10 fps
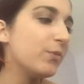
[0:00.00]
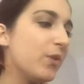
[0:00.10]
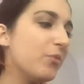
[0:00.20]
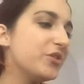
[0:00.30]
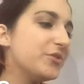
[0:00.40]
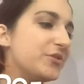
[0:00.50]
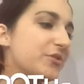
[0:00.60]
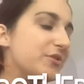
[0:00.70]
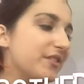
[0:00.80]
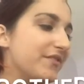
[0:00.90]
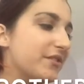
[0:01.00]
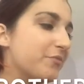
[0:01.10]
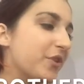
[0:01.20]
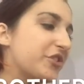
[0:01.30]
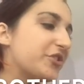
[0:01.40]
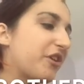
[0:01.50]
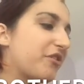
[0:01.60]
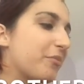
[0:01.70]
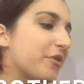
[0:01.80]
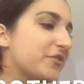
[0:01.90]
What would you do to leave an impression
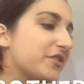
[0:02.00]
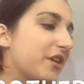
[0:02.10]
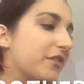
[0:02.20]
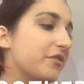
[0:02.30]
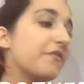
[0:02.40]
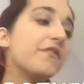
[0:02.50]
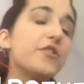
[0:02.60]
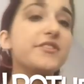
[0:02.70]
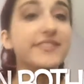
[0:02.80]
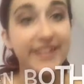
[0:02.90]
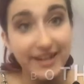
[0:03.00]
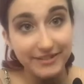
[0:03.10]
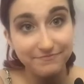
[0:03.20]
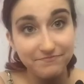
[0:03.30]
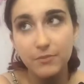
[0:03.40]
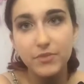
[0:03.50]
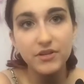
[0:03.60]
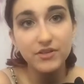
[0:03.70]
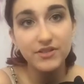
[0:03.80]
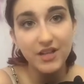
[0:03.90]
on a person on your first date? Be
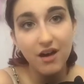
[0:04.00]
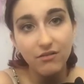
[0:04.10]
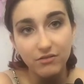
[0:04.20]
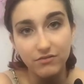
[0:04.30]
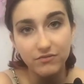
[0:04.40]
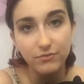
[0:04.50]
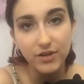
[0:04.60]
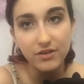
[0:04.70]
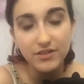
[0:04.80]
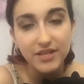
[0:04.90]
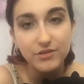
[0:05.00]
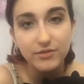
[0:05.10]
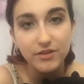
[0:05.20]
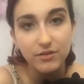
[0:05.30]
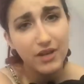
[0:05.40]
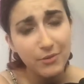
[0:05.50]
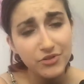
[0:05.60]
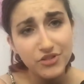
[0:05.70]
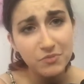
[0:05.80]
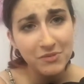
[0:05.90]
yourself. What else can you do? I would
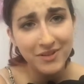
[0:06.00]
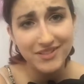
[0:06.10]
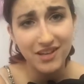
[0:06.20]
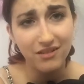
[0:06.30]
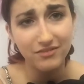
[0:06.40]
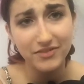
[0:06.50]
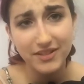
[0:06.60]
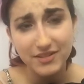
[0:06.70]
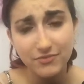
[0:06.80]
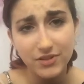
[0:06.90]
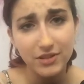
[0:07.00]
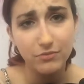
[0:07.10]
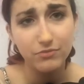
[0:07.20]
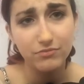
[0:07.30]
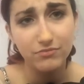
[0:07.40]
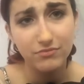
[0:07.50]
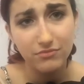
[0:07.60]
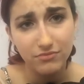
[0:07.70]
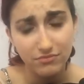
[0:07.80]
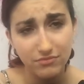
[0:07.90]
just be myself. That's really
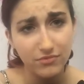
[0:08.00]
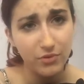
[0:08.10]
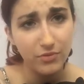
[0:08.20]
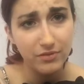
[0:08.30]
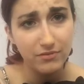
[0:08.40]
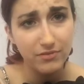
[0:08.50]
the only